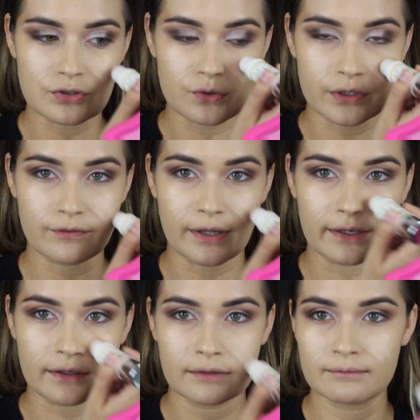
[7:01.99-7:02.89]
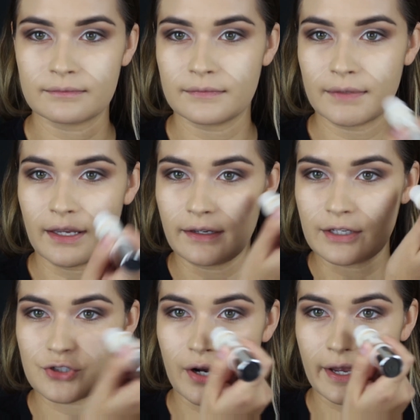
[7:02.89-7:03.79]
sort of like in
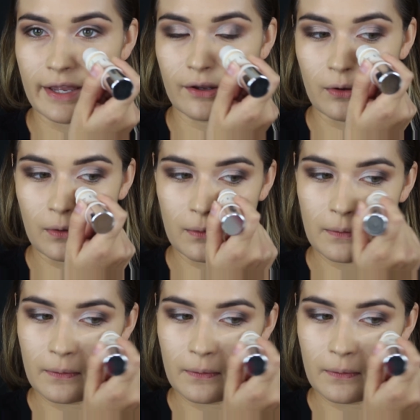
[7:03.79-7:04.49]
a triangle.